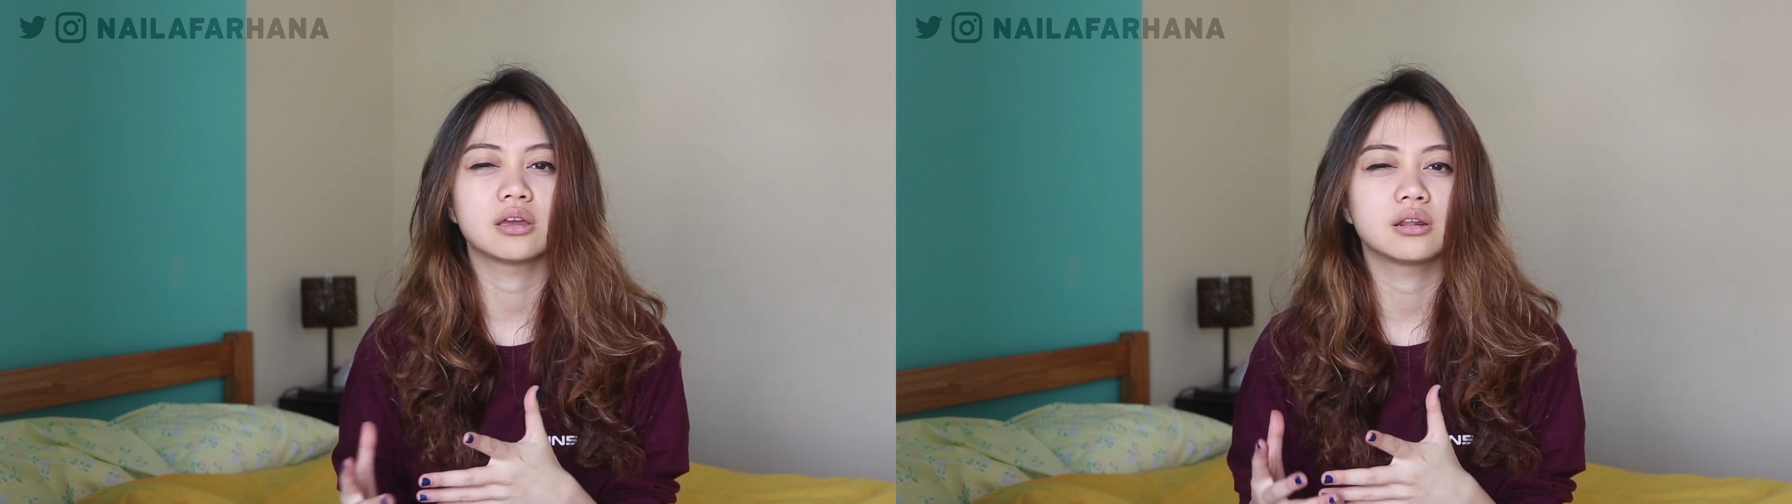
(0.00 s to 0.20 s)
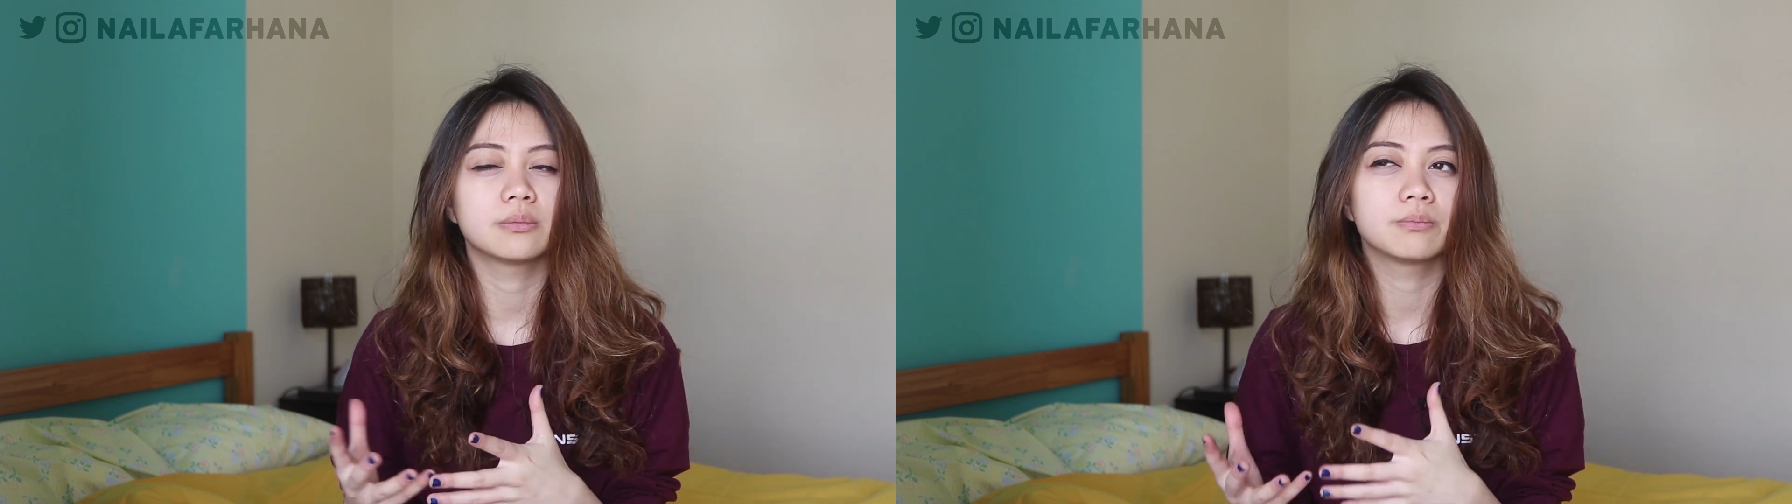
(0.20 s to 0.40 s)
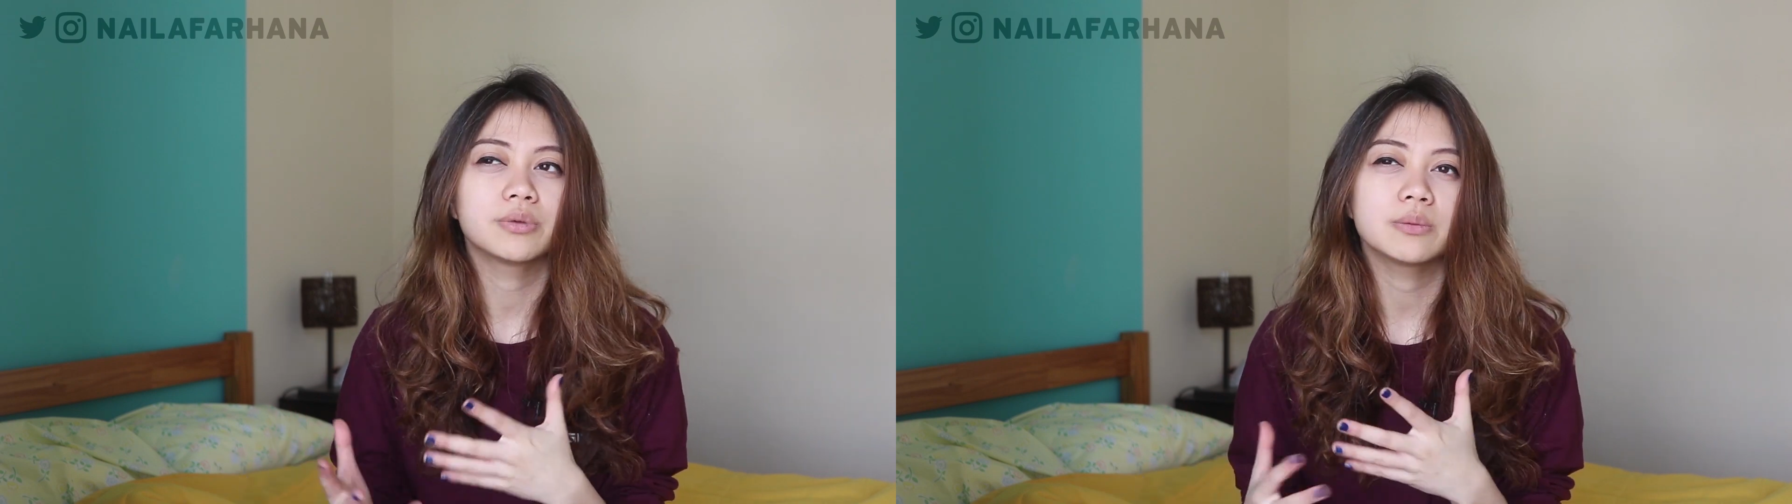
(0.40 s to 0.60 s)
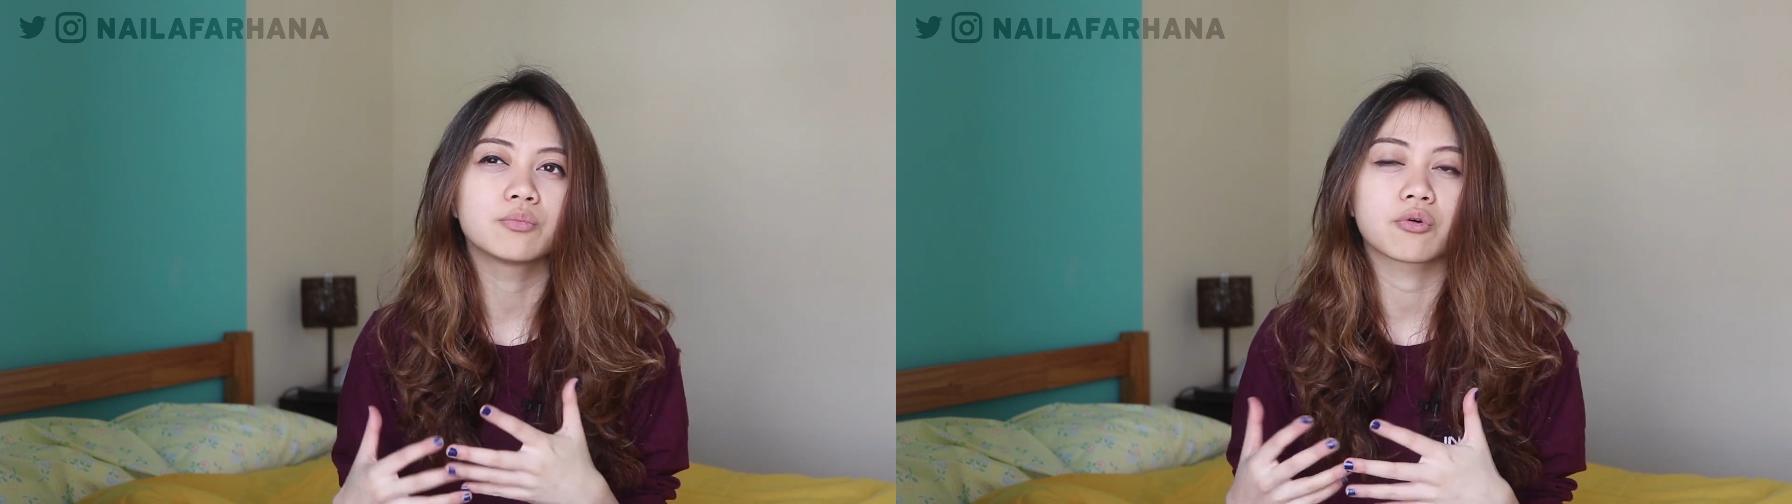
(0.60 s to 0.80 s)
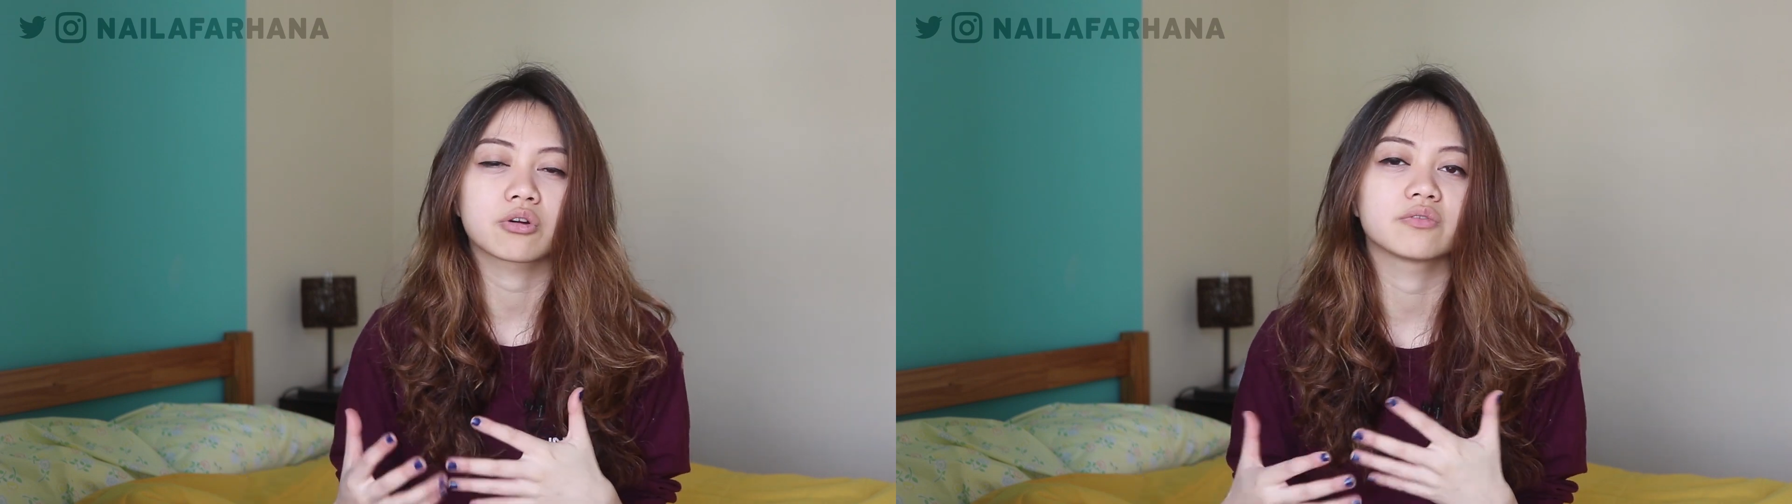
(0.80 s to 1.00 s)
in a bit
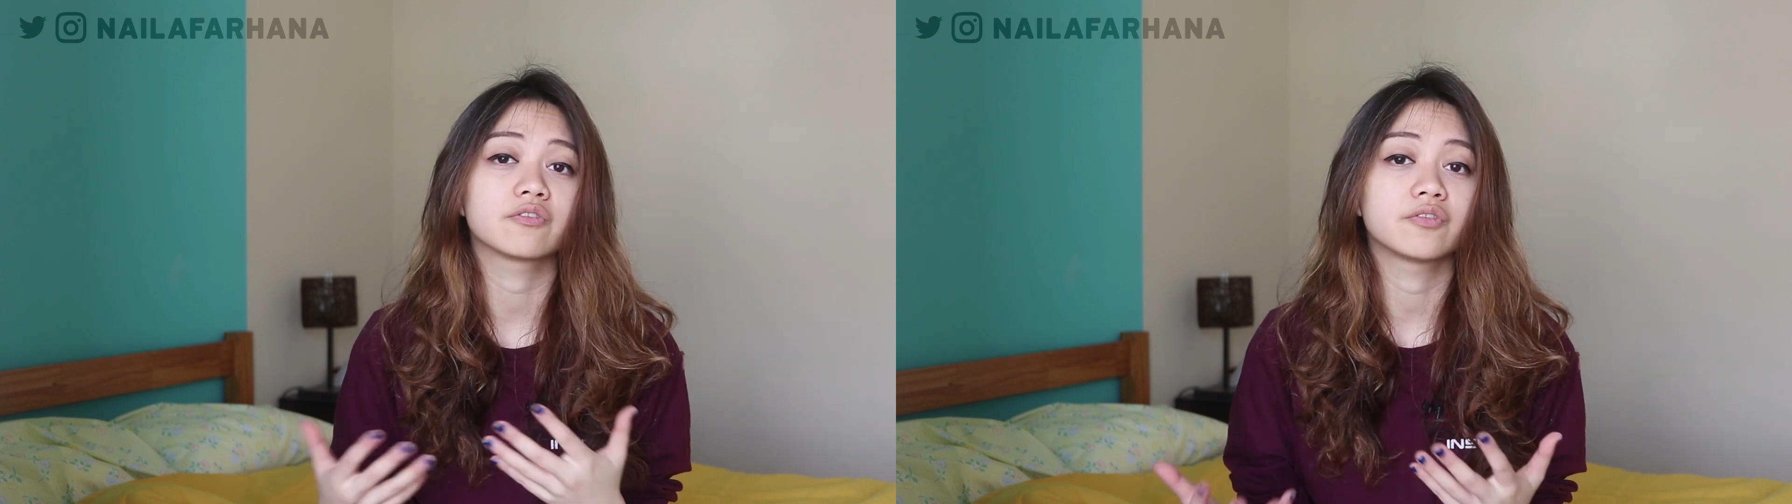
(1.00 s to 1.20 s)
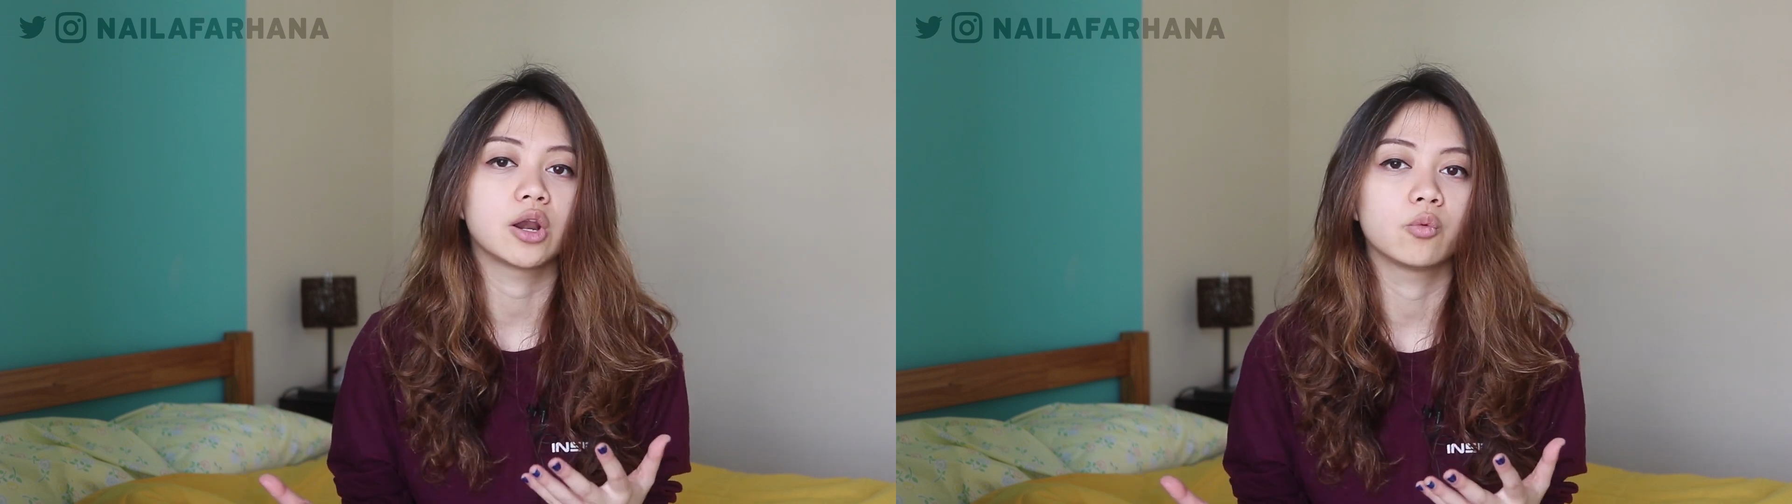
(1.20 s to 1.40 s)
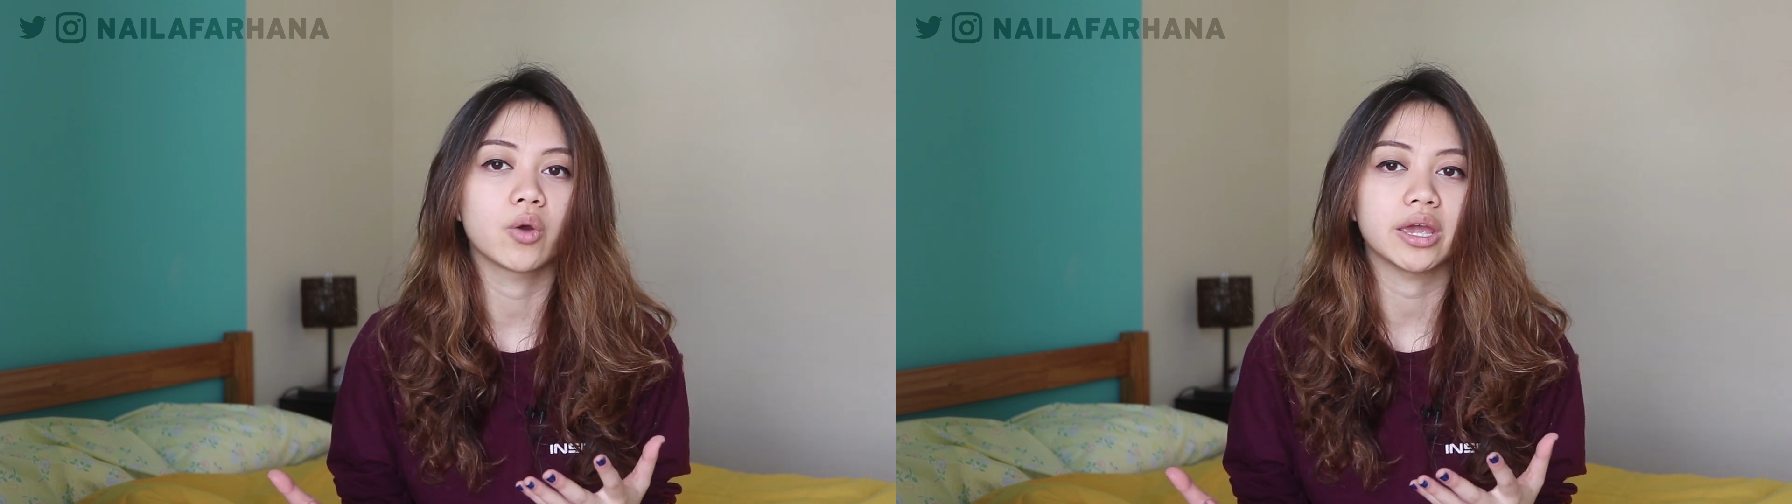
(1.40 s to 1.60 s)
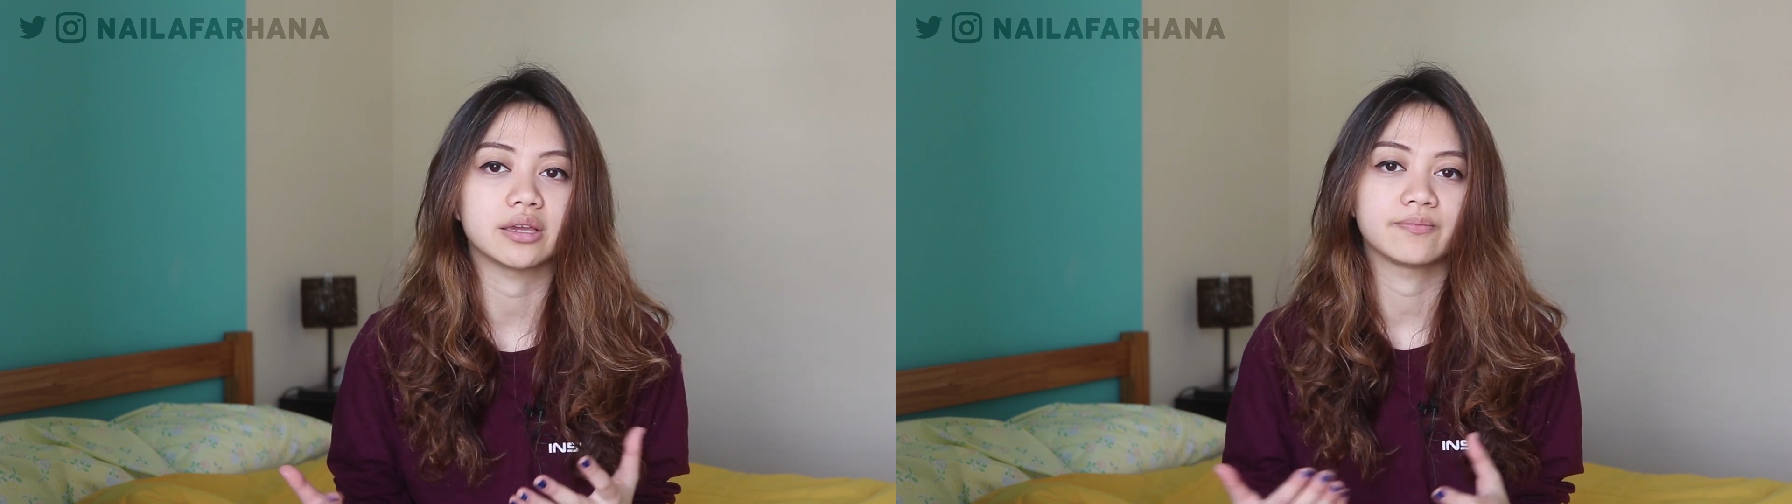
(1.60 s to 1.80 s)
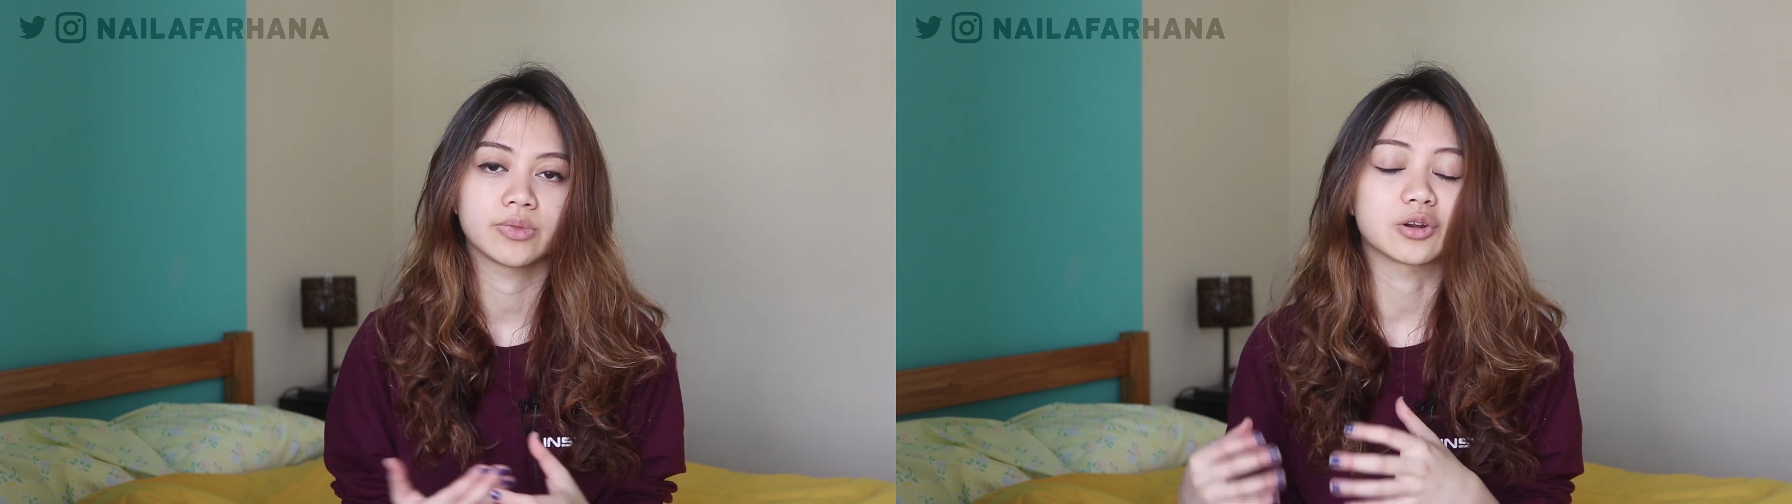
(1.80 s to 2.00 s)
more of a fun way.